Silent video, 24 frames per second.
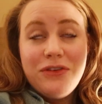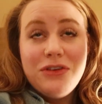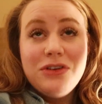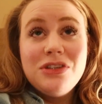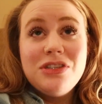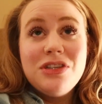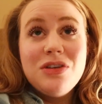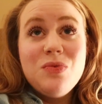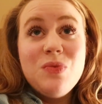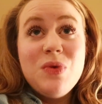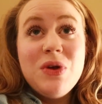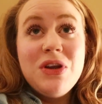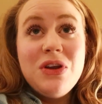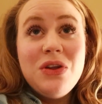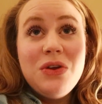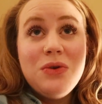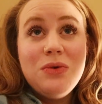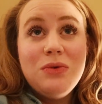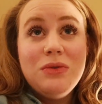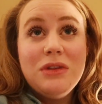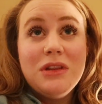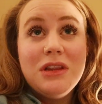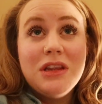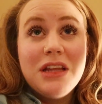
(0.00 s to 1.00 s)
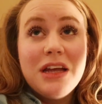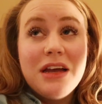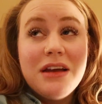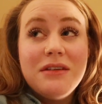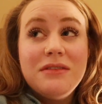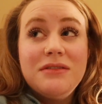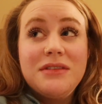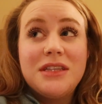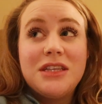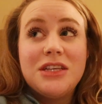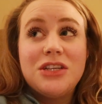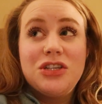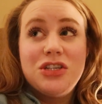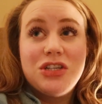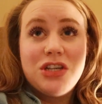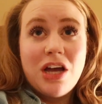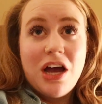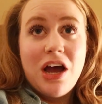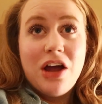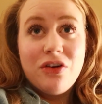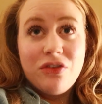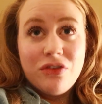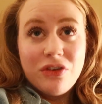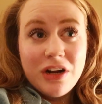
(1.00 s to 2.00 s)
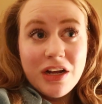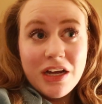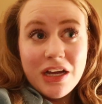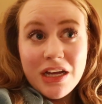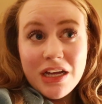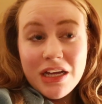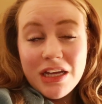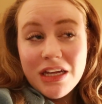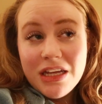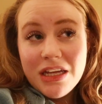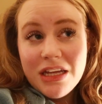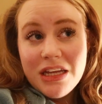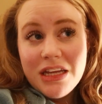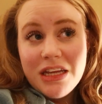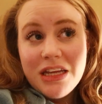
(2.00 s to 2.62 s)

you're someone who loves the genre